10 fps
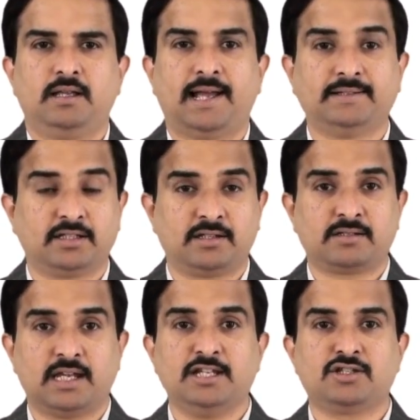And this
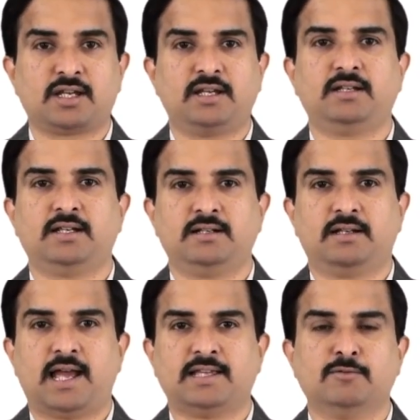is
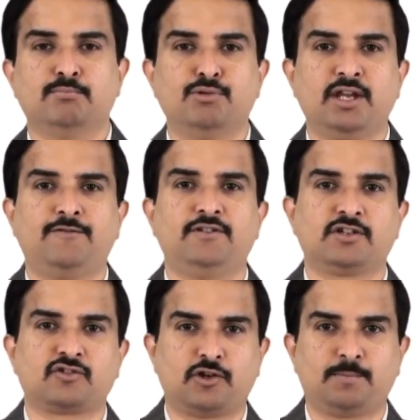intended as a brief
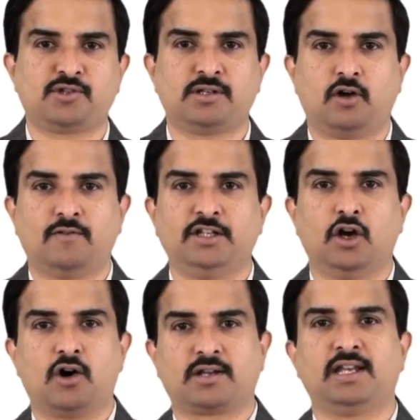description of the
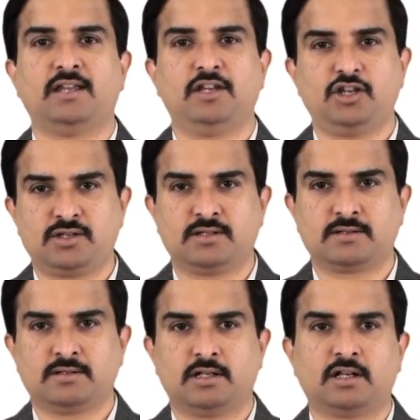
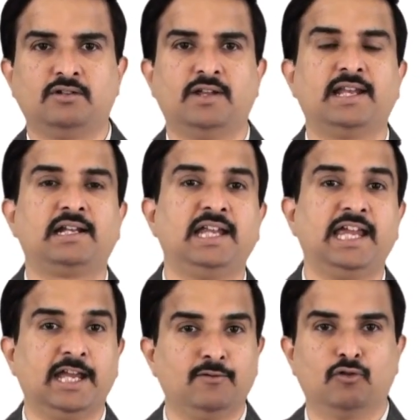organizations that are
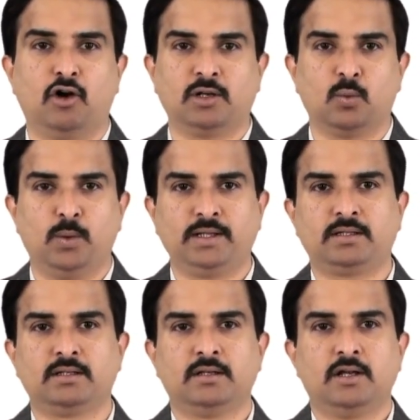directly involved
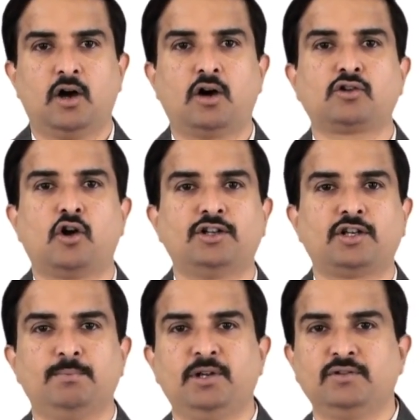with or
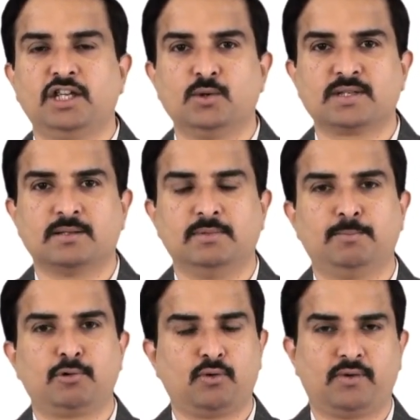contribute the
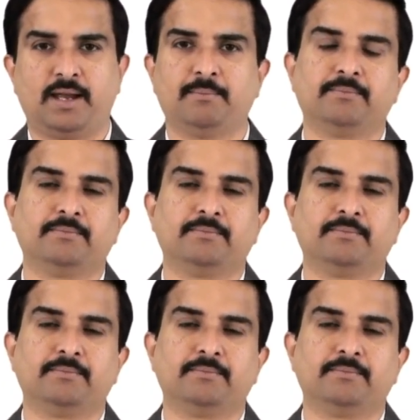USMLE program.